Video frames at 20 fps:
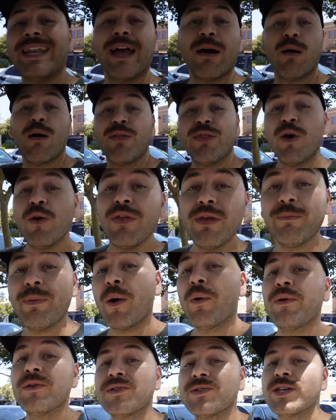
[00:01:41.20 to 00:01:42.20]
Now, although the
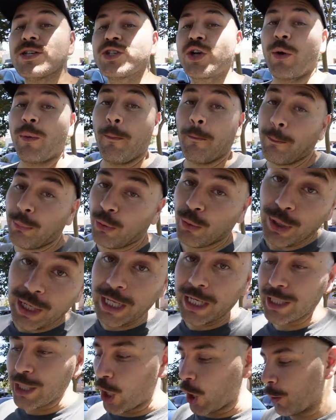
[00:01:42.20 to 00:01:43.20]
bonuses are
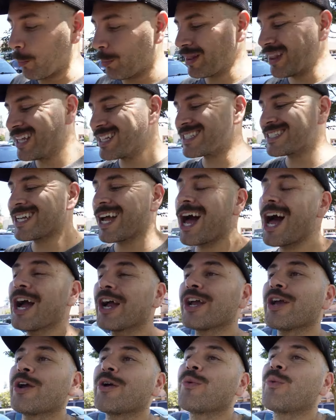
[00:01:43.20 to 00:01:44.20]
pretty dope, let's talk
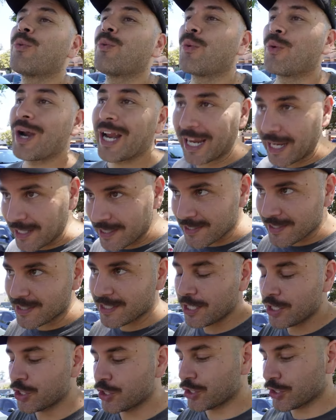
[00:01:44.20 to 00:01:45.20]

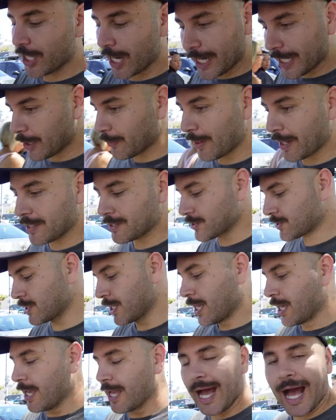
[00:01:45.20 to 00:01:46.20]
rates. Shiny rates
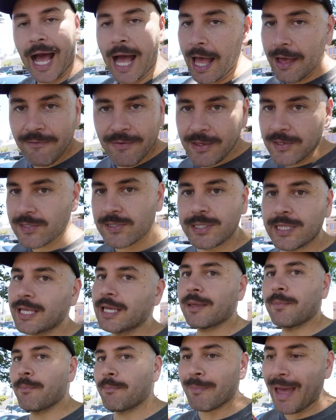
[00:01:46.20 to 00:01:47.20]

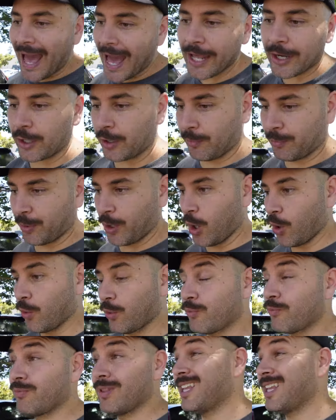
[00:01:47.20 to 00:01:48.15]
obviously matter, bro.